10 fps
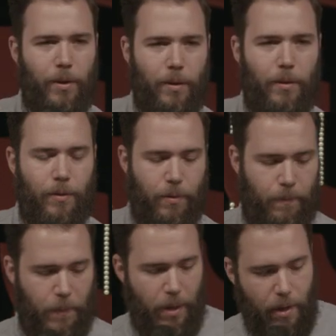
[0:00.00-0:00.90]
with you.
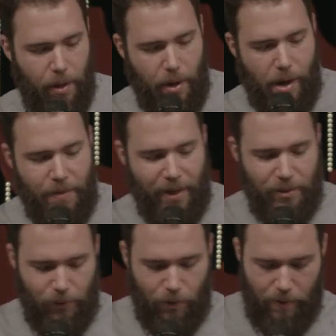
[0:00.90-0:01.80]
And
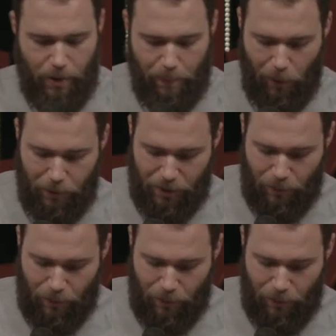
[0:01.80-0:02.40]
that's sort of the approach